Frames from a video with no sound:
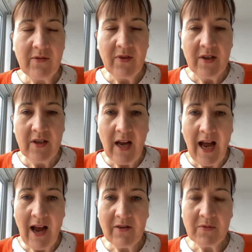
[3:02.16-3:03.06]
of,
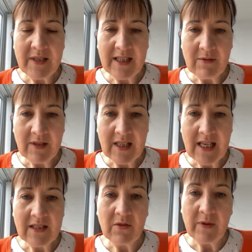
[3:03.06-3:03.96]
how do we deal with
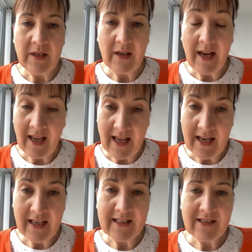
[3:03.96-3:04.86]
that?
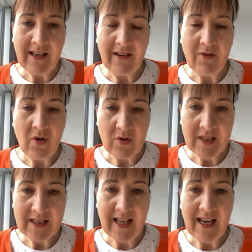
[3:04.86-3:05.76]
It's kind of
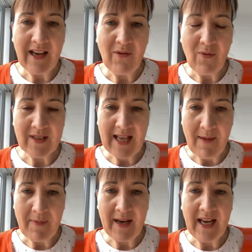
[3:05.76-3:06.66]
noticing what's
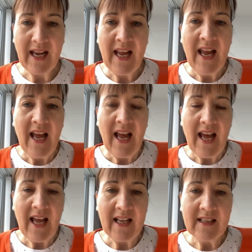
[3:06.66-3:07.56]
happening,
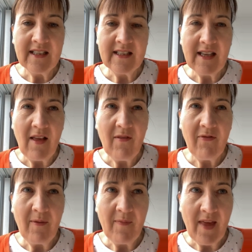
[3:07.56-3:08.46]
and
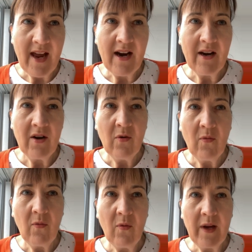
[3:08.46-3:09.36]
from there
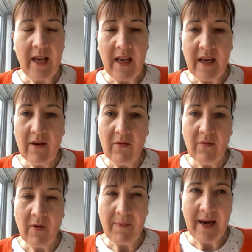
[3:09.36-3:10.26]
we
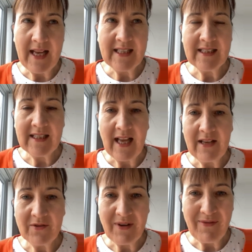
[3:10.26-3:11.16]
replace
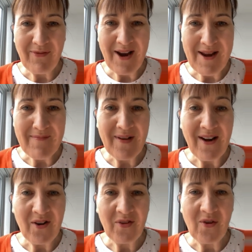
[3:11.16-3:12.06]
and reframe
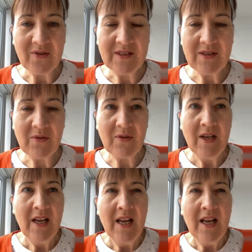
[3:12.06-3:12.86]
our thoughts. So